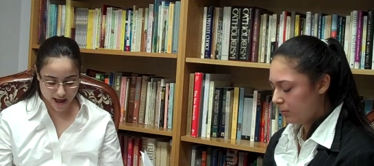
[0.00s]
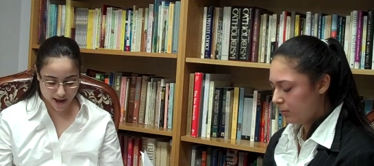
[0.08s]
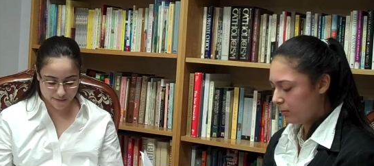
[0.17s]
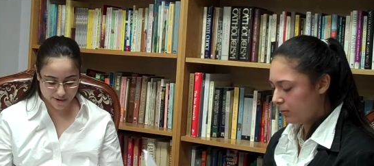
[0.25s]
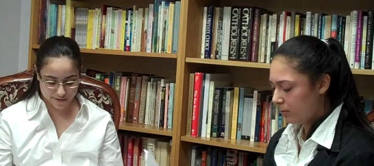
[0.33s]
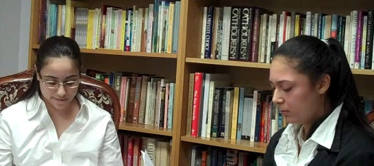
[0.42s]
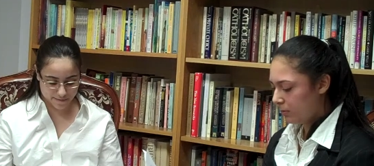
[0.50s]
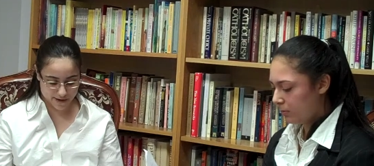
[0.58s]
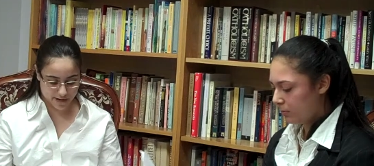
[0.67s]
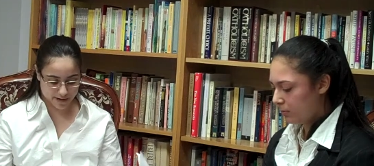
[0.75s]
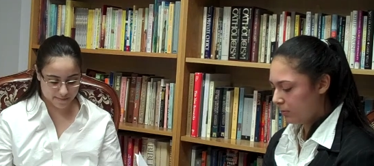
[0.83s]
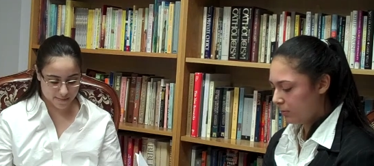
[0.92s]
Speaker 1: power of
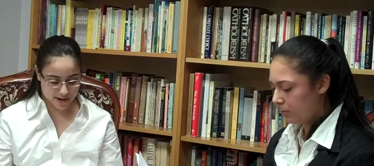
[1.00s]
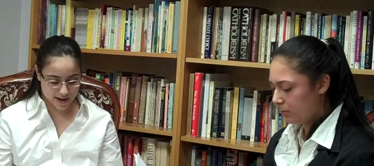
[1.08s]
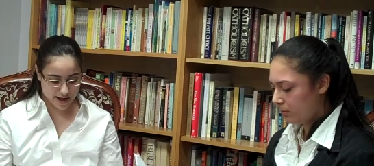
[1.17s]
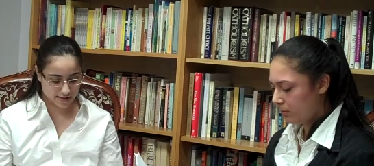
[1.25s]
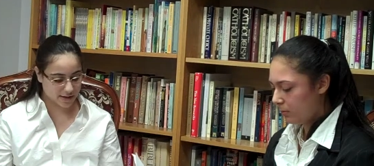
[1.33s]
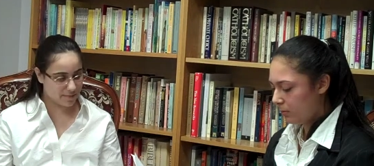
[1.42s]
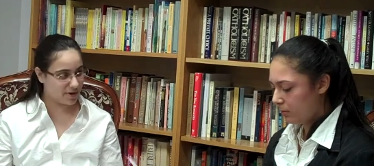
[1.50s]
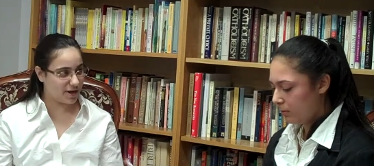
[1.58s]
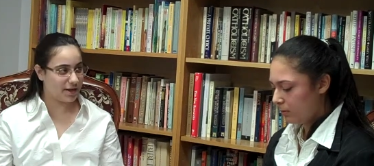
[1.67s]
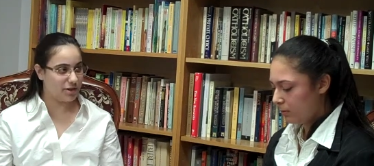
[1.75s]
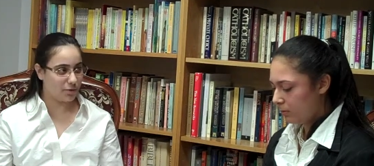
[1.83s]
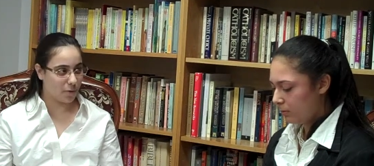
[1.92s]
freedom and
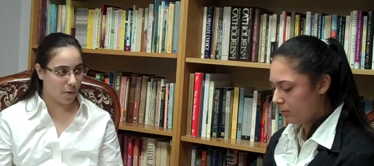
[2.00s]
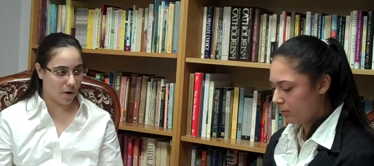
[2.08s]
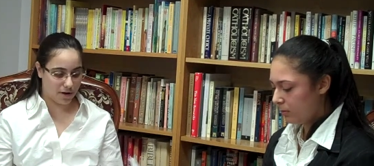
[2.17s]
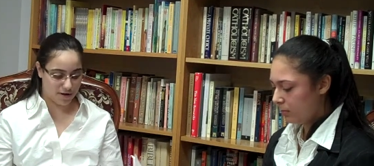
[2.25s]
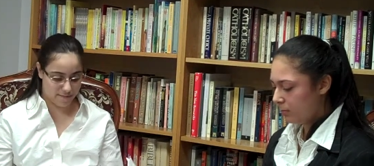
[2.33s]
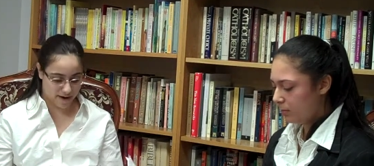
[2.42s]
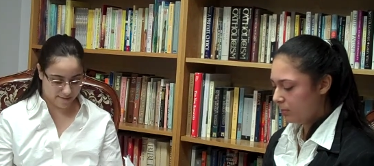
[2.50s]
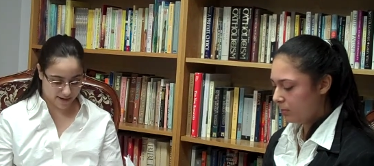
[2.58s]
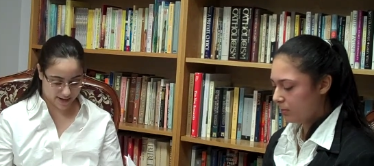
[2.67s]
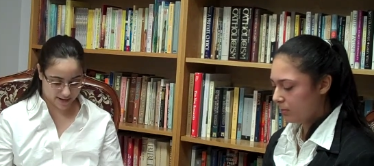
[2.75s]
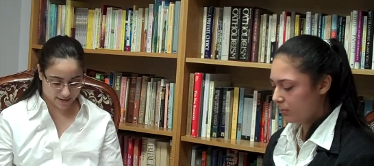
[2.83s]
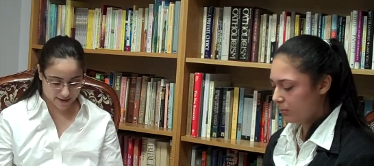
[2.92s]
liberty to all
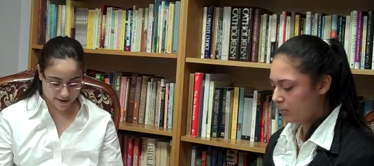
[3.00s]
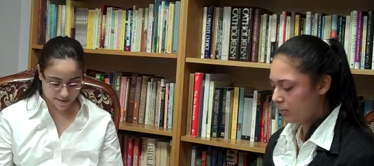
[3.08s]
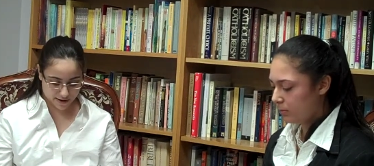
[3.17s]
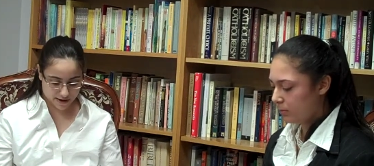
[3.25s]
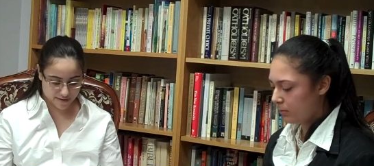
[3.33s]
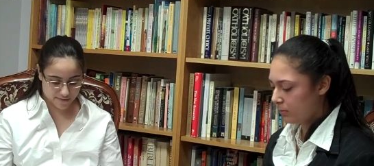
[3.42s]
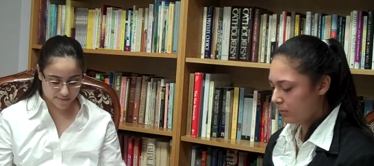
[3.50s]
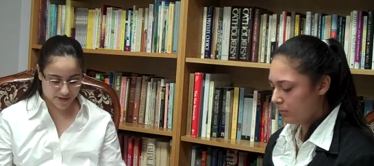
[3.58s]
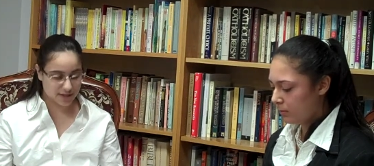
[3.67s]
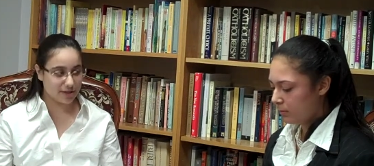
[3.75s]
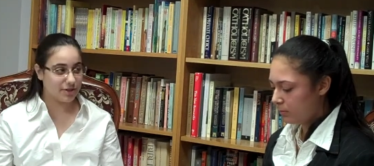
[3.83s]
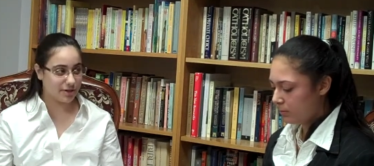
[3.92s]
Americans. The
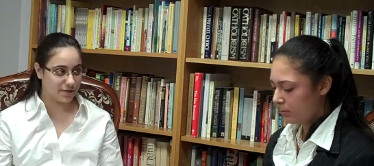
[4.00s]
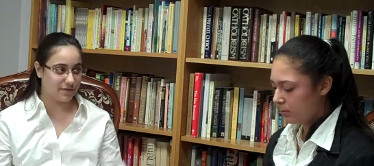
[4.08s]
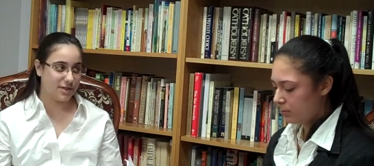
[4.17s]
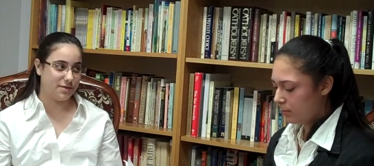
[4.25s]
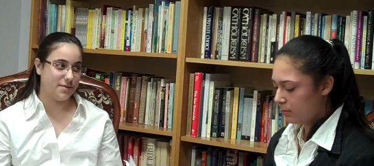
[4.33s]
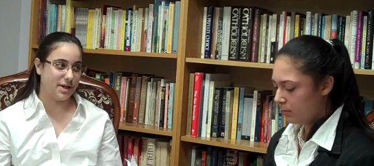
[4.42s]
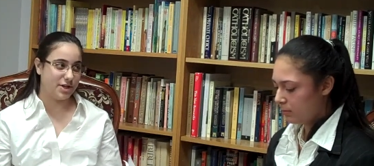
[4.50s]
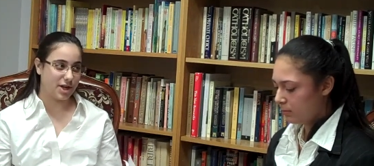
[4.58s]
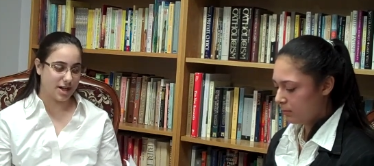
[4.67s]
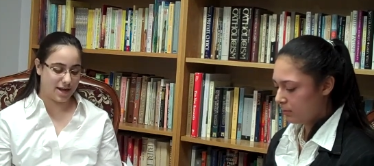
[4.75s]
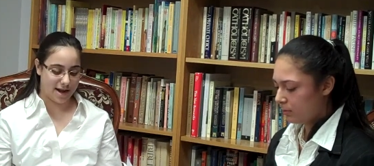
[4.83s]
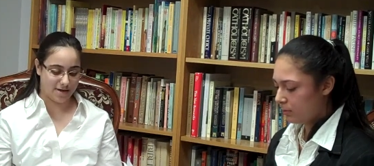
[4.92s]
government deserves to be
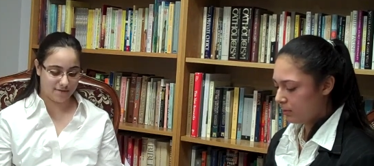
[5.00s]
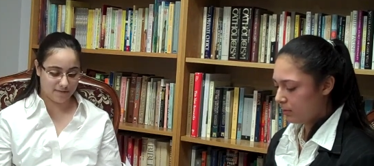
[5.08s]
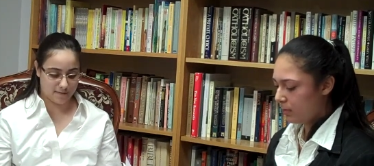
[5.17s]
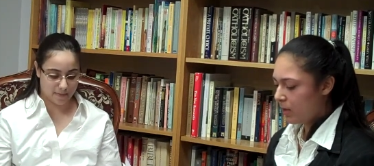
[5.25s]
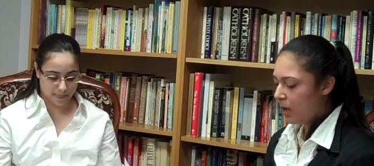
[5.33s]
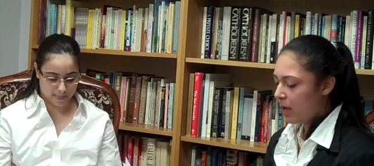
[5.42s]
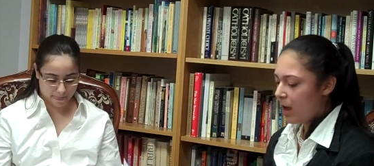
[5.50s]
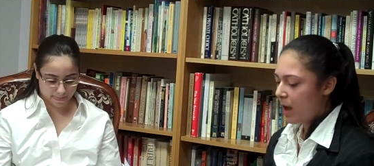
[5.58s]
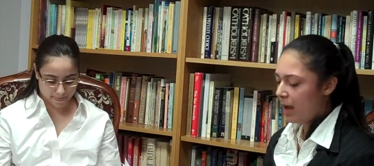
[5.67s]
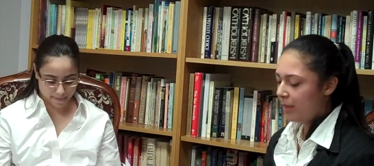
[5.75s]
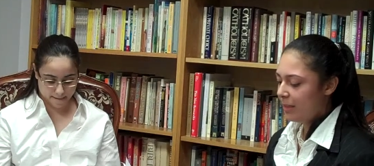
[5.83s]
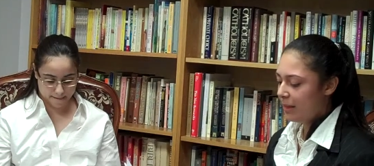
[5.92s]
shut down.
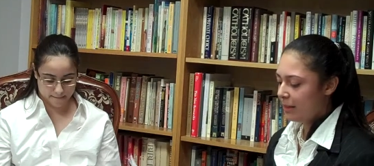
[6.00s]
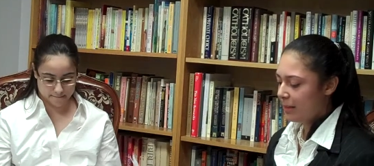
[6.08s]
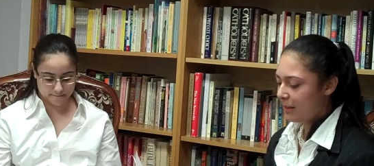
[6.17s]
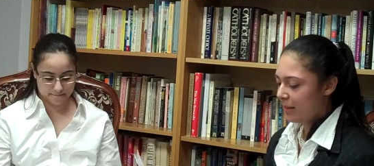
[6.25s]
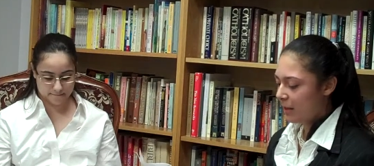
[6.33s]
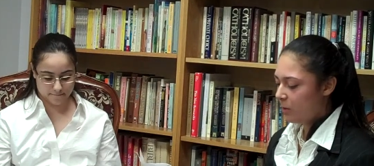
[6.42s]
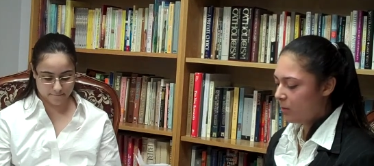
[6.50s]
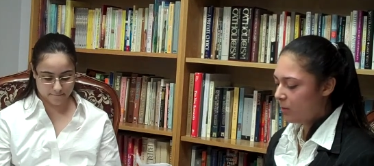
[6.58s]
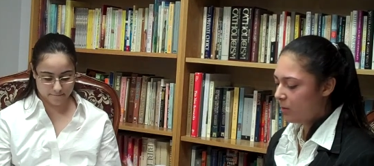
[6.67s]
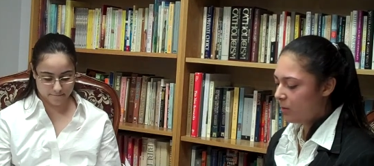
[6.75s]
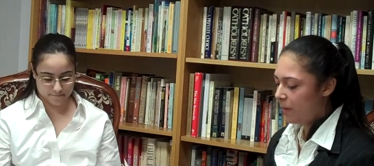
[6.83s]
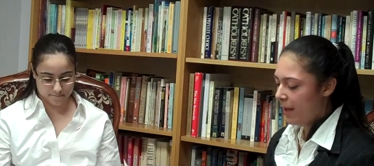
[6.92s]
Speaker 2: I think that they
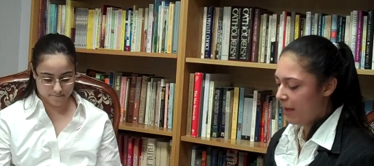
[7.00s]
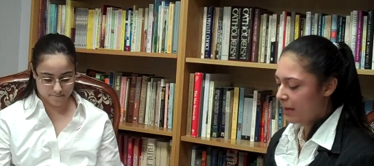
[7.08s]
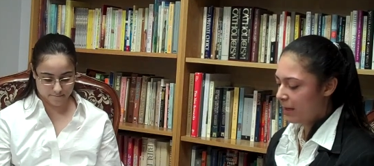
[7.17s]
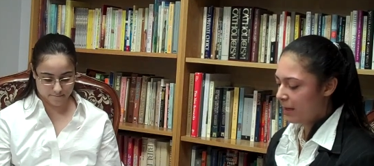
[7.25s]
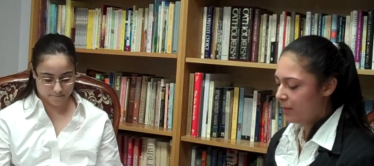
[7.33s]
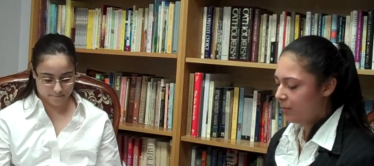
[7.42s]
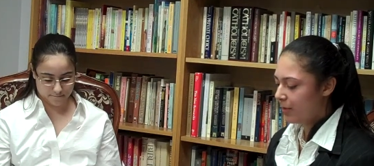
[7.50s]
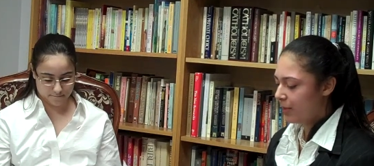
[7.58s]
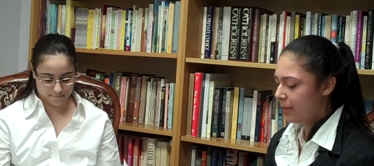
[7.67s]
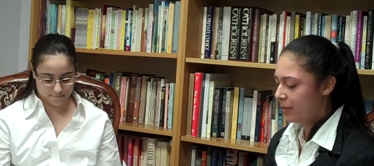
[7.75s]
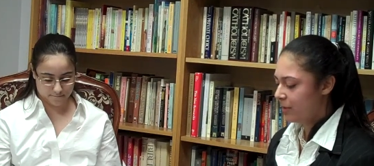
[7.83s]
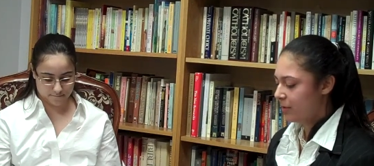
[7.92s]
ought to go back and
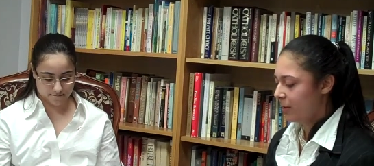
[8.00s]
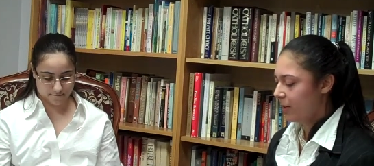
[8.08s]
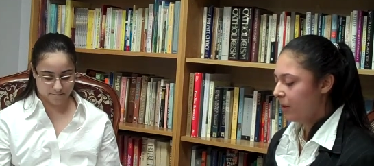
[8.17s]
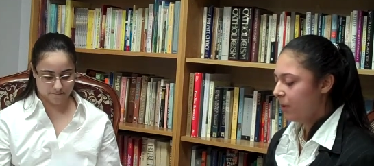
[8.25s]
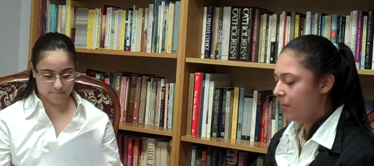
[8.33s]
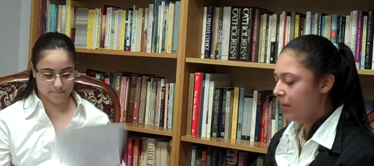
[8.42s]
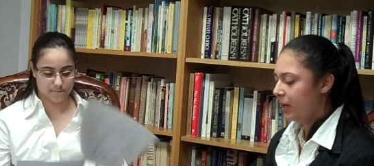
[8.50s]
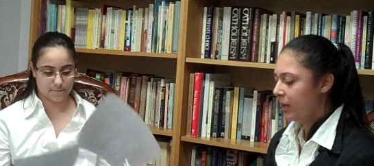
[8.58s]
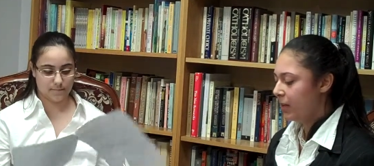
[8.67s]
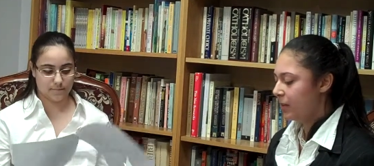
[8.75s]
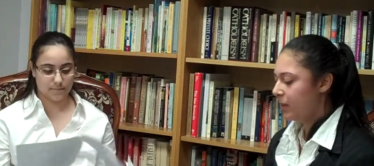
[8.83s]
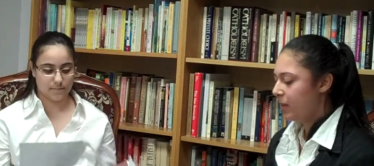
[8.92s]
read history
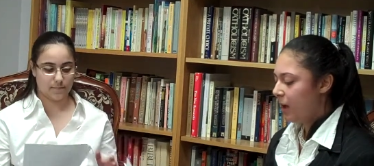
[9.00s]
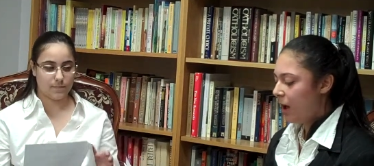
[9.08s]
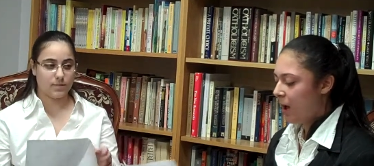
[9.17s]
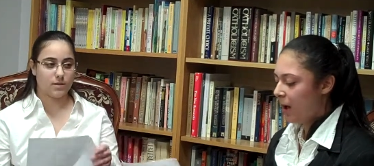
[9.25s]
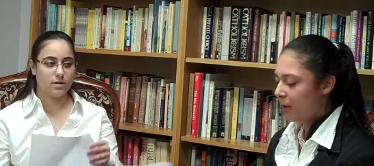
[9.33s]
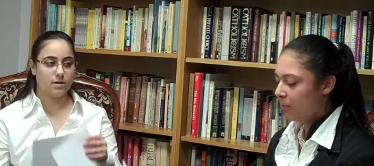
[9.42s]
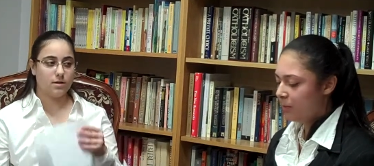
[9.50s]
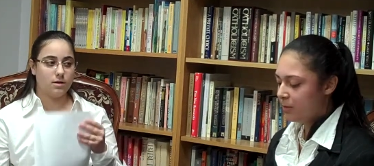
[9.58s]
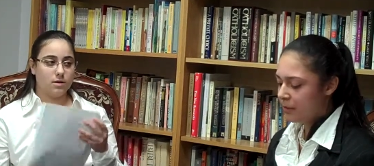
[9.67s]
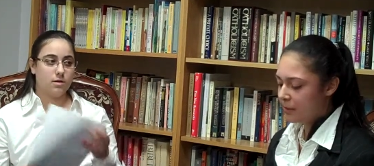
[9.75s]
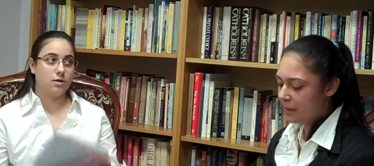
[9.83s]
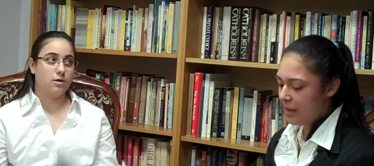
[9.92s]
because I
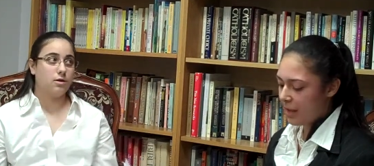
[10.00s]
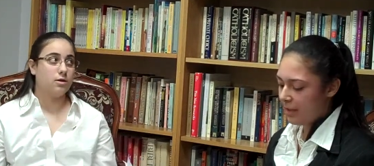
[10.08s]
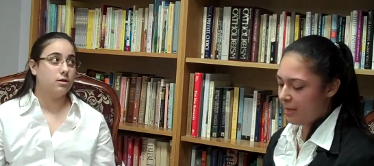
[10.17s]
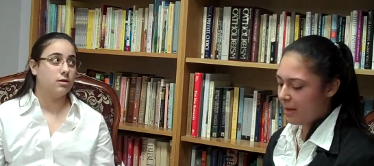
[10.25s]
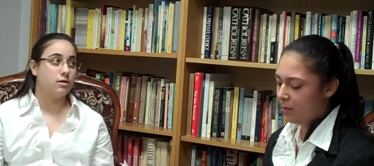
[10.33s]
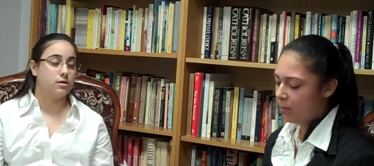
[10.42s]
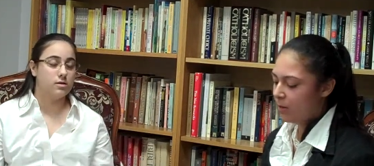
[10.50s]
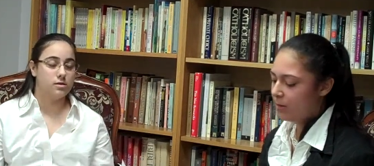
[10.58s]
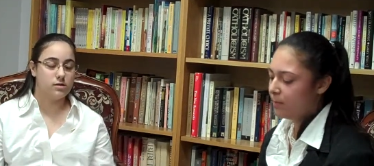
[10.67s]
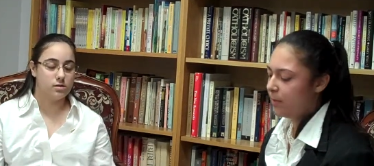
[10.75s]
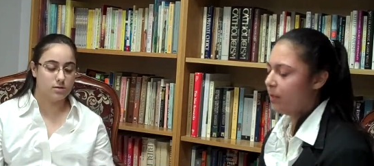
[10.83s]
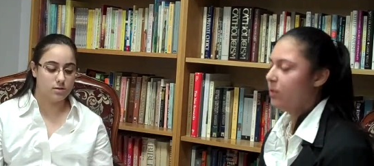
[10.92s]
will just say that it
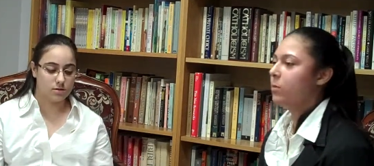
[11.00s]
wouldn't be